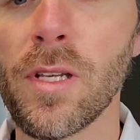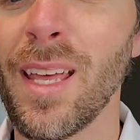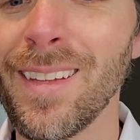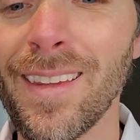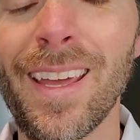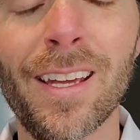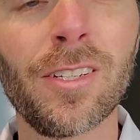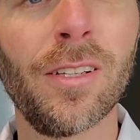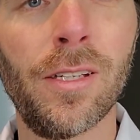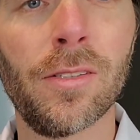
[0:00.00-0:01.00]
and then they
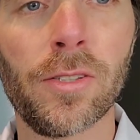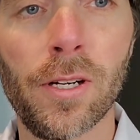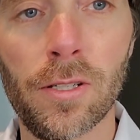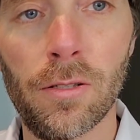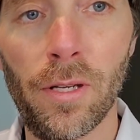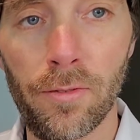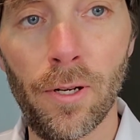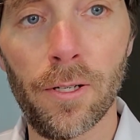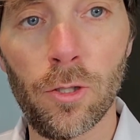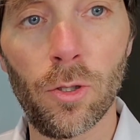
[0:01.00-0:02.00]
actually start to, if
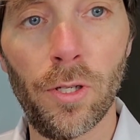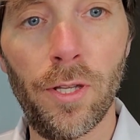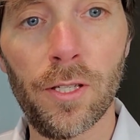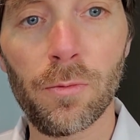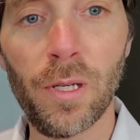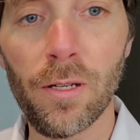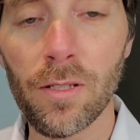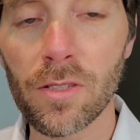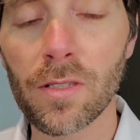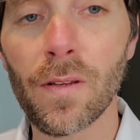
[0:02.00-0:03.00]
not enjoy the
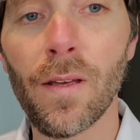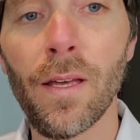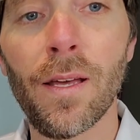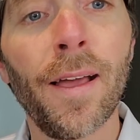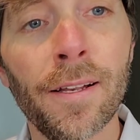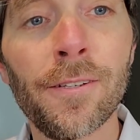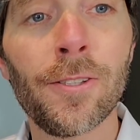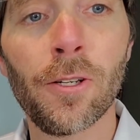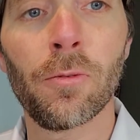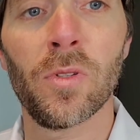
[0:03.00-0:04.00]
experience, at least
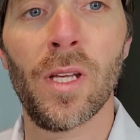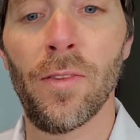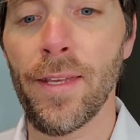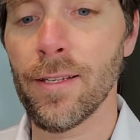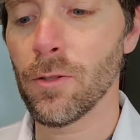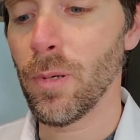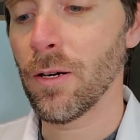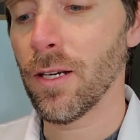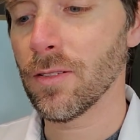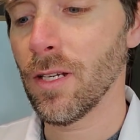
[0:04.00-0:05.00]
don't resent the experience.